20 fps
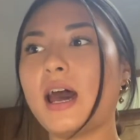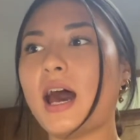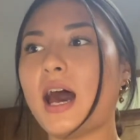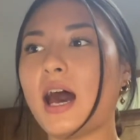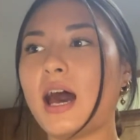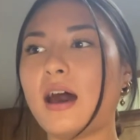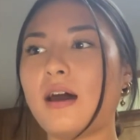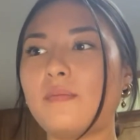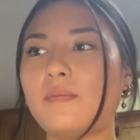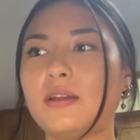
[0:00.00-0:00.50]

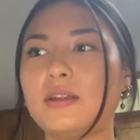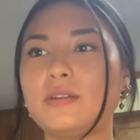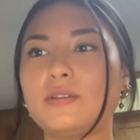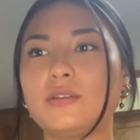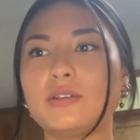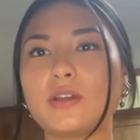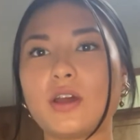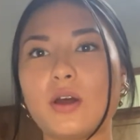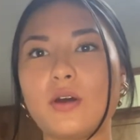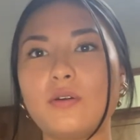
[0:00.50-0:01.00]
and
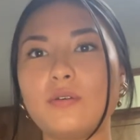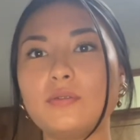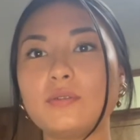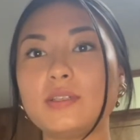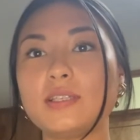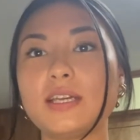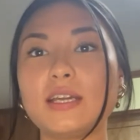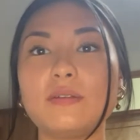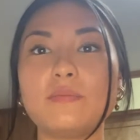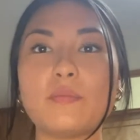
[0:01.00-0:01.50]

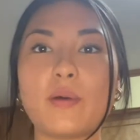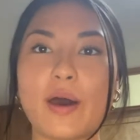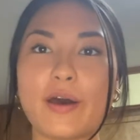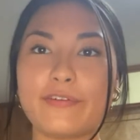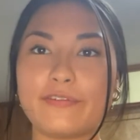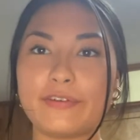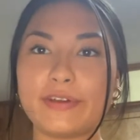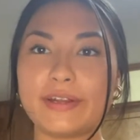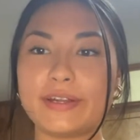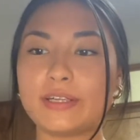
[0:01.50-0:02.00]
scones and
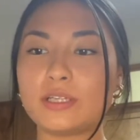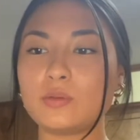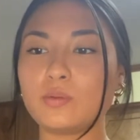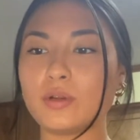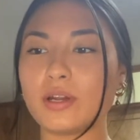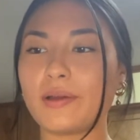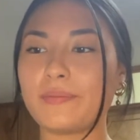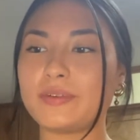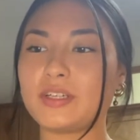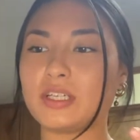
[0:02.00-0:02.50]
muffins when
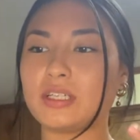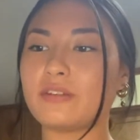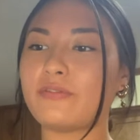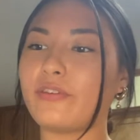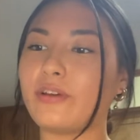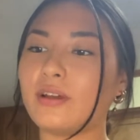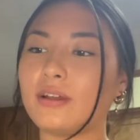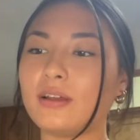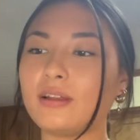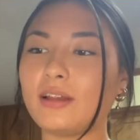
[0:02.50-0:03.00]
I'm just
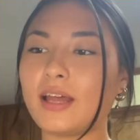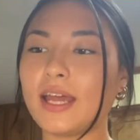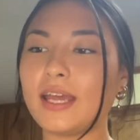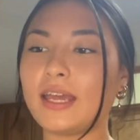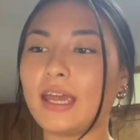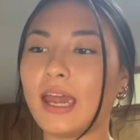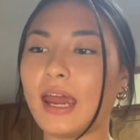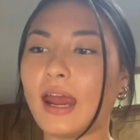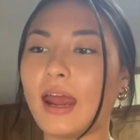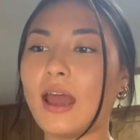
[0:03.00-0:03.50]
feeling like
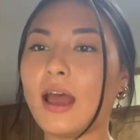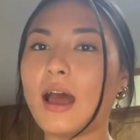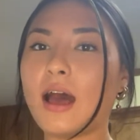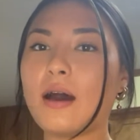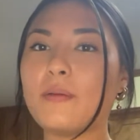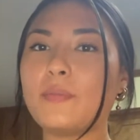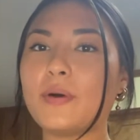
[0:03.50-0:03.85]
it.